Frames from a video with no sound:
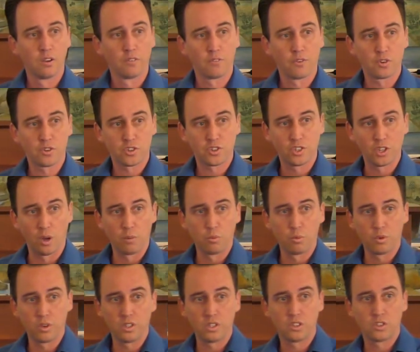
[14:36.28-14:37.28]
For
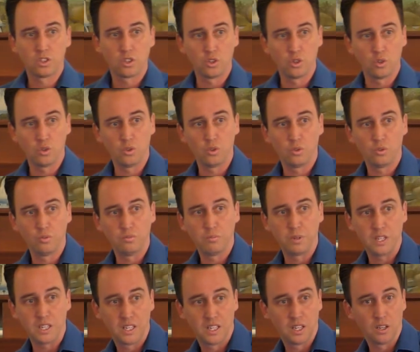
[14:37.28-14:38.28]
someone to
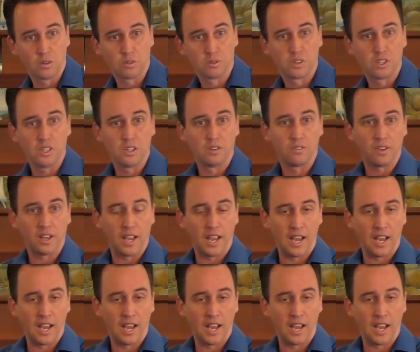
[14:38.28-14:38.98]
be guilty of